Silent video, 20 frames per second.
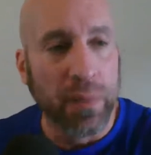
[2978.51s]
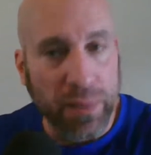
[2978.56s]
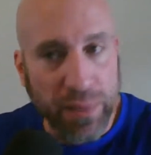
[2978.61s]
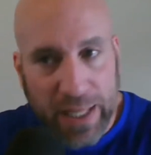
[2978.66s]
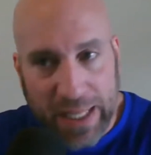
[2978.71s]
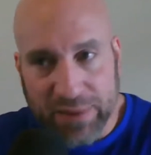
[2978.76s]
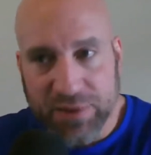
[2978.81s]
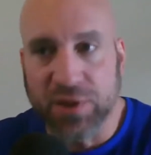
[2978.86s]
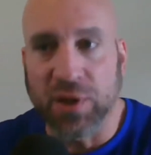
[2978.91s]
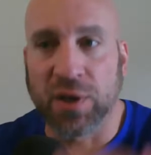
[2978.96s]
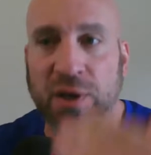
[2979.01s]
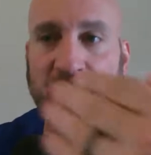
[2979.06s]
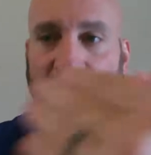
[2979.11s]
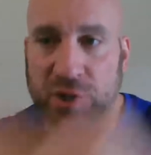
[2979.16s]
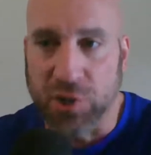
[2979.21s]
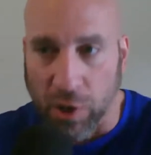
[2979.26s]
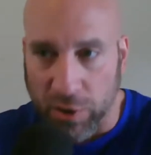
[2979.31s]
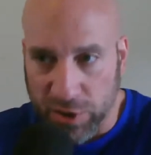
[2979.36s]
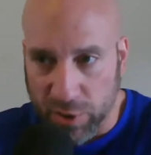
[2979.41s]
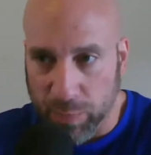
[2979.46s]
it's going to
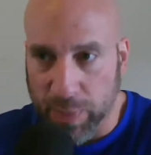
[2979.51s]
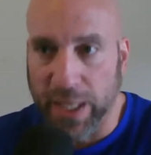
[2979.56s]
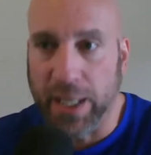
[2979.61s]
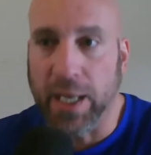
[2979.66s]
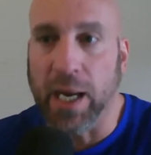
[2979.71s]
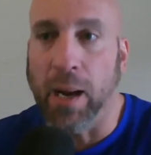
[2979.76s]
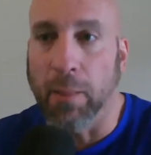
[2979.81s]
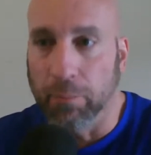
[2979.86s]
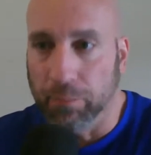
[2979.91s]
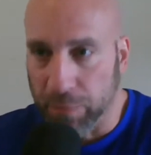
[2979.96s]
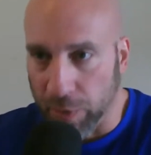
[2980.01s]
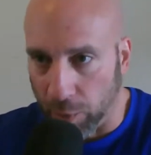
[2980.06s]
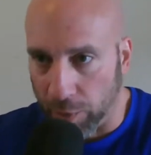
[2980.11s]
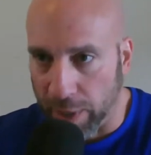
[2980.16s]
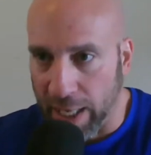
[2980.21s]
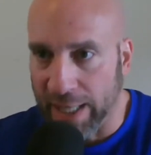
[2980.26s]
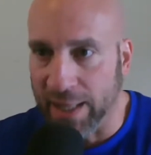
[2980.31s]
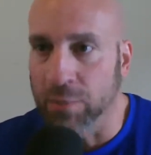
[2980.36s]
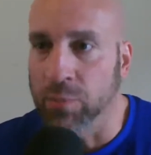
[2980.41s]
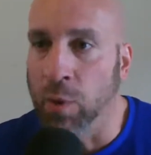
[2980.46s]
start to pick up, okay,
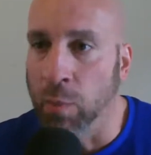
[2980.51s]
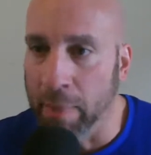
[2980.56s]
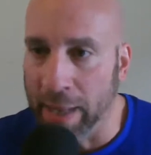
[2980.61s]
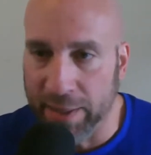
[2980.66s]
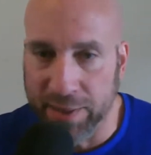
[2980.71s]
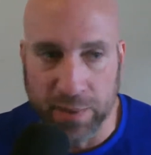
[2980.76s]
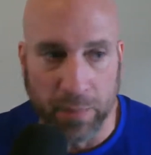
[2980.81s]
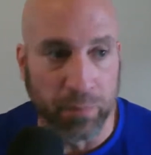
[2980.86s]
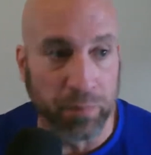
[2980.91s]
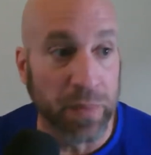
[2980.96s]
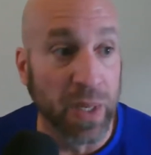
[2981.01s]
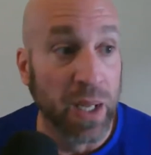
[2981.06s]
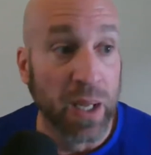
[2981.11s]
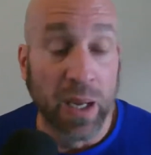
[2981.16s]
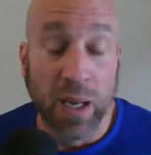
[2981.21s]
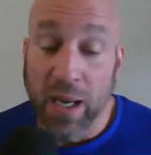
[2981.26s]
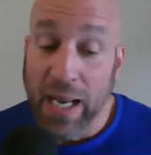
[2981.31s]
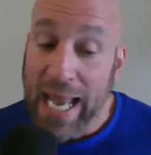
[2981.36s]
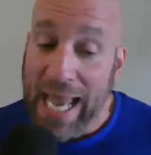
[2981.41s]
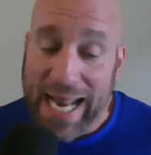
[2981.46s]
the momentum.
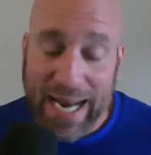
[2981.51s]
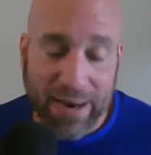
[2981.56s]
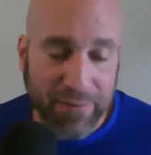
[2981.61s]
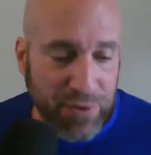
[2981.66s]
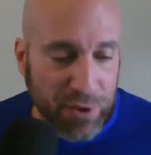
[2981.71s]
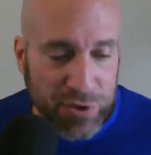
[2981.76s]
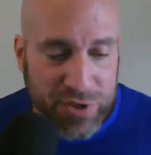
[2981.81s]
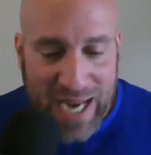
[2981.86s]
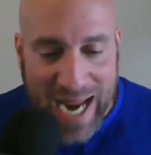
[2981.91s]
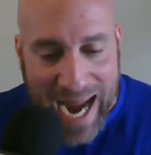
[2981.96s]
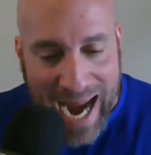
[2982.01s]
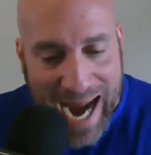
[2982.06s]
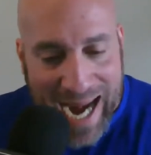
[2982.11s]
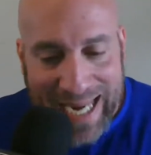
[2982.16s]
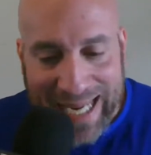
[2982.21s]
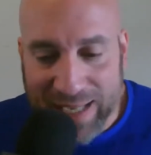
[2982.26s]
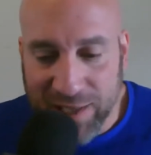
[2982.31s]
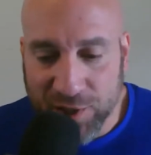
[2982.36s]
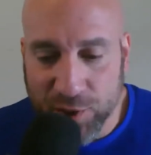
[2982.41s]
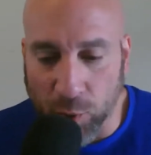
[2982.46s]
And if there's any
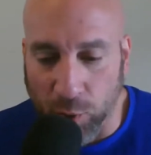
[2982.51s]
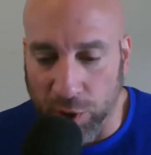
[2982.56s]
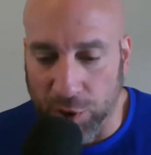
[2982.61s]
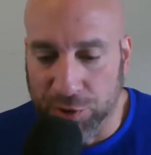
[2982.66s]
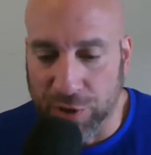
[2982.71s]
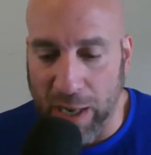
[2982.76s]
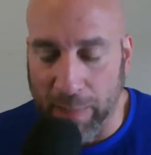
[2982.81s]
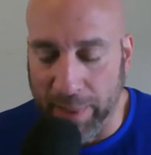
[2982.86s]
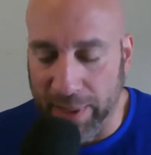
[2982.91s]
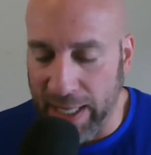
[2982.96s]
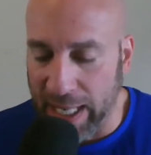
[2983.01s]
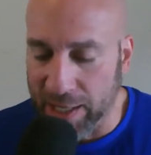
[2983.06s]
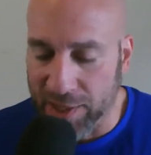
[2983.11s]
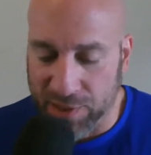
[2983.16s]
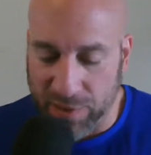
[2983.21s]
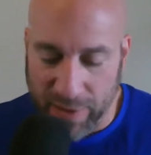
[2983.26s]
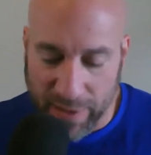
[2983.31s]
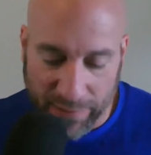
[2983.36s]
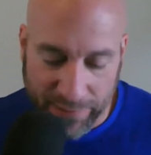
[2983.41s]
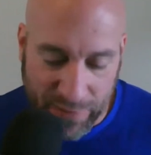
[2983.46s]
sort of trepidation,
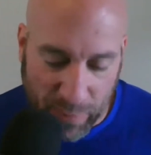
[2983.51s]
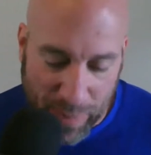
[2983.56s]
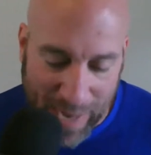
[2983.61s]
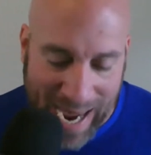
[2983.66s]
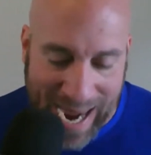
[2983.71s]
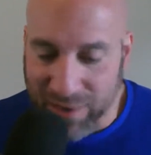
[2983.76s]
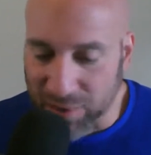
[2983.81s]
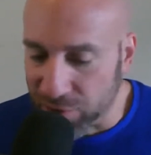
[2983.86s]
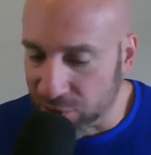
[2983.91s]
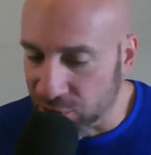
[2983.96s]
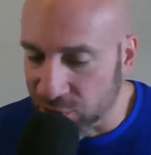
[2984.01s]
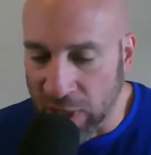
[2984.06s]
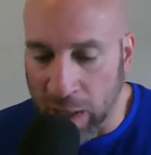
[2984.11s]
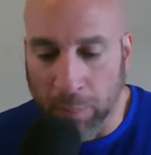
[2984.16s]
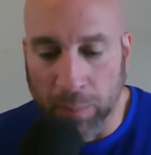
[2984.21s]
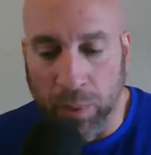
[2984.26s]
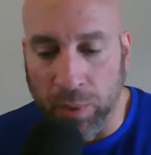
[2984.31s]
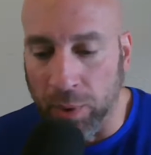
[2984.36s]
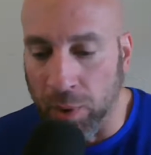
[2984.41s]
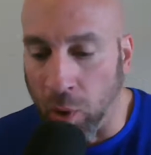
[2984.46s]
if the Packers
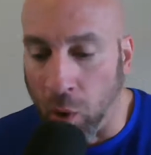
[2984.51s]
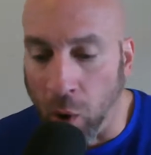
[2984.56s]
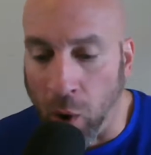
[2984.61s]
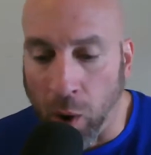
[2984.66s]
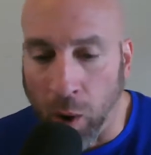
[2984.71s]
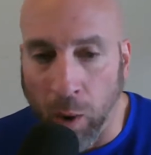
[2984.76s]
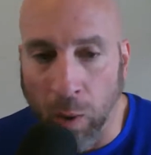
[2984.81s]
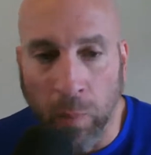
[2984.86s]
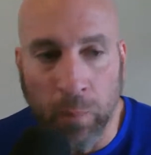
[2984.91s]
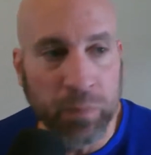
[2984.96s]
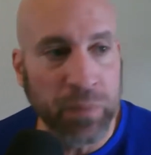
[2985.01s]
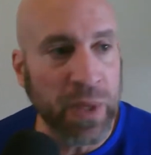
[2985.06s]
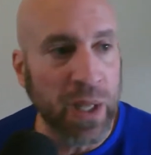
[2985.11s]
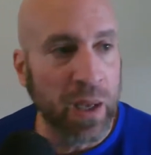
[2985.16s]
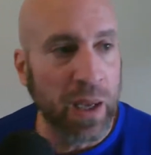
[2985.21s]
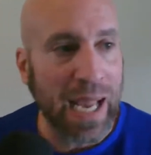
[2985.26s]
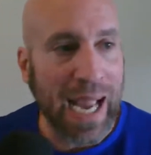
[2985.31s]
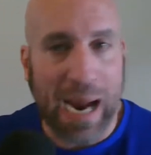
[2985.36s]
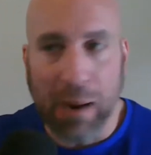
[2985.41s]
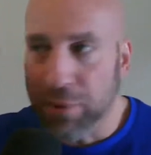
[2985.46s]
stumble at all,
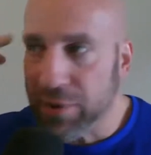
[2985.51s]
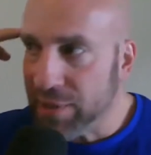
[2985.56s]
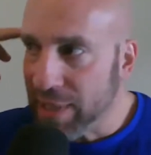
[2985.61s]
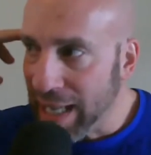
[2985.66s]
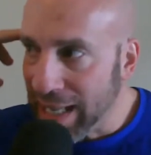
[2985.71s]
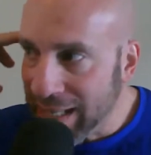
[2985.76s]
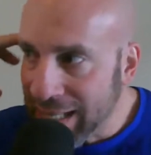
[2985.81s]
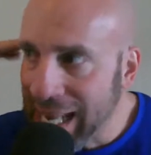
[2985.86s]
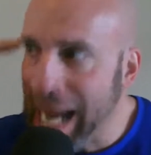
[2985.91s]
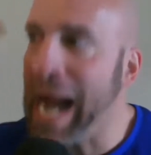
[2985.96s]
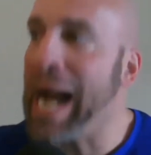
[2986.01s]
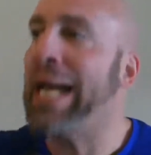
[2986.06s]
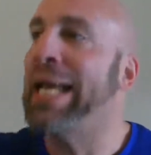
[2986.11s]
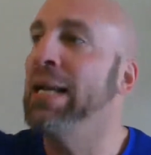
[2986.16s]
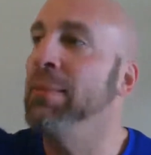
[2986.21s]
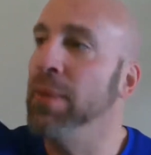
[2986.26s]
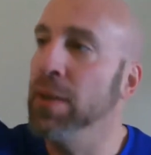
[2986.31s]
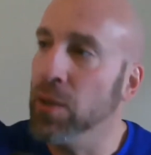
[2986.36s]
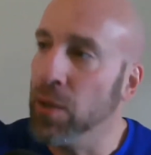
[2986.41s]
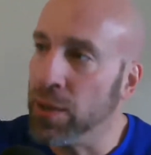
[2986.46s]
how is he not
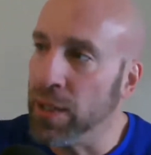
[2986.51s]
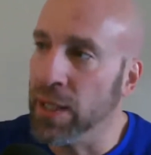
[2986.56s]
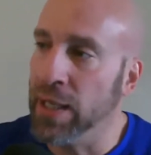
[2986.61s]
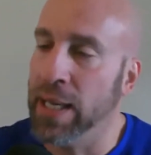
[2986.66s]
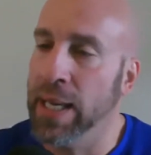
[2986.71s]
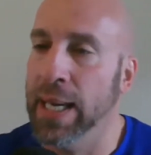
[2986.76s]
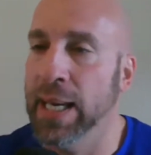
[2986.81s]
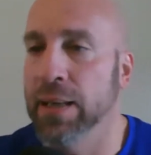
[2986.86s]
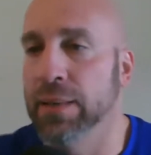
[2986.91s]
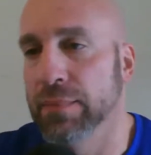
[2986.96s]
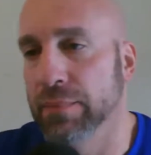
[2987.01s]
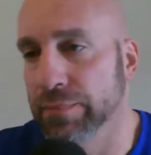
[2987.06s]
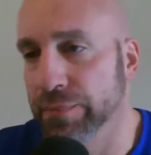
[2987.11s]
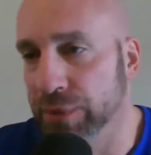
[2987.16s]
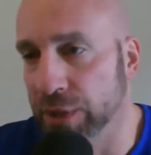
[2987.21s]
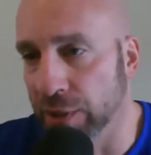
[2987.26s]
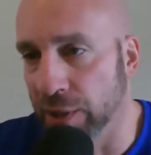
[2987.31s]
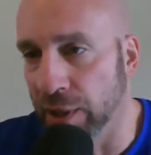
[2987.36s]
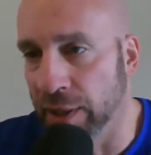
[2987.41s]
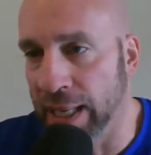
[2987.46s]
going to be looking ahead
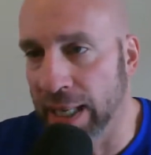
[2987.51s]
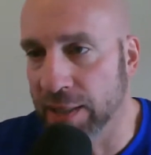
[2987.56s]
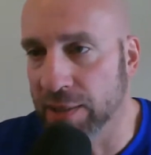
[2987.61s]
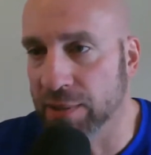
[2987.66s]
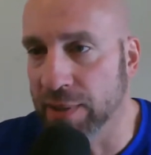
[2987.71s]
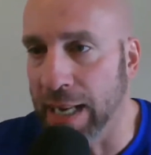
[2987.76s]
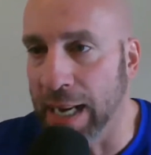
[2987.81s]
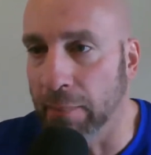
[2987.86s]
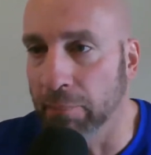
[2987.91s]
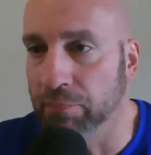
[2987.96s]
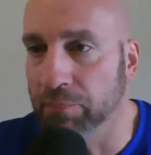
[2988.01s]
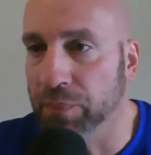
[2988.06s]
to the next stop?